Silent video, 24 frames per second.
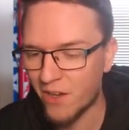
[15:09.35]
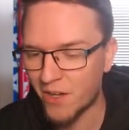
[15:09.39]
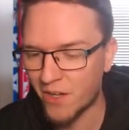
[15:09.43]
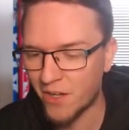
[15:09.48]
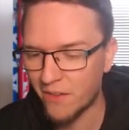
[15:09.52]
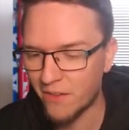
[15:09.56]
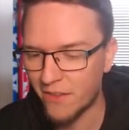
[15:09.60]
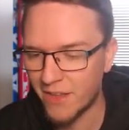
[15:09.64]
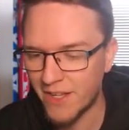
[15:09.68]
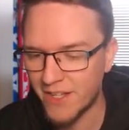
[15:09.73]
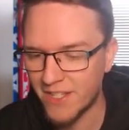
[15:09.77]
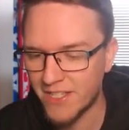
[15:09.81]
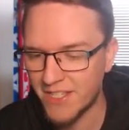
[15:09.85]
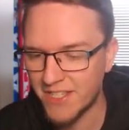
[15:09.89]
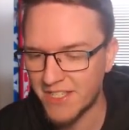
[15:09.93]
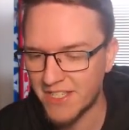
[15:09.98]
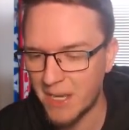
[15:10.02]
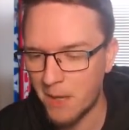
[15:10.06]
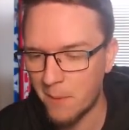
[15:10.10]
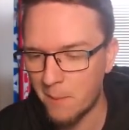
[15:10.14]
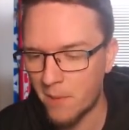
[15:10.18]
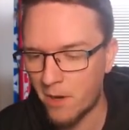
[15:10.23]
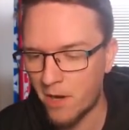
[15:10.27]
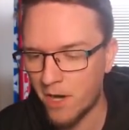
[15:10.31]
Look at this.
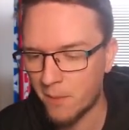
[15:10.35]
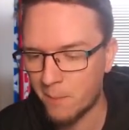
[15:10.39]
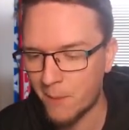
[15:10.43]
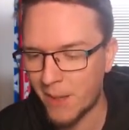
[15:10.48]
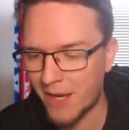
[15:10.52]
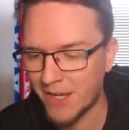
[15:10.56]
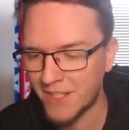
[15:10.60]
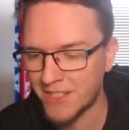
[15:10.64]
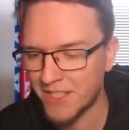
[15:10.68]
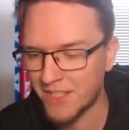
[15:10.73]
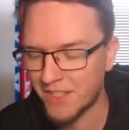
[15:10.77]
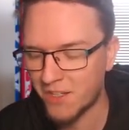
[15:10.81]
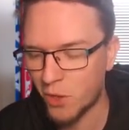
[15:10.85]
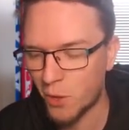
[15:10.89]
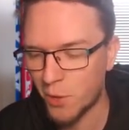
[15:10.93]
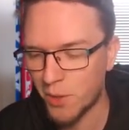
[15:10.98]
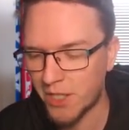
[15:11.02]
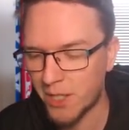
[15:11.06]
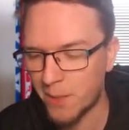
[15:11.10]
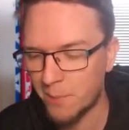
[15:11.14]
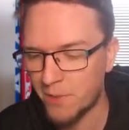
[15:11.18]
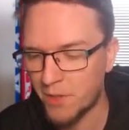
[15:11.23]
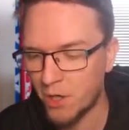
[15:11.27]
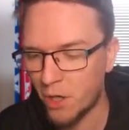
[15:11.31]
Denmark back to the
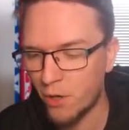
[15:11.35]
goalkeeper.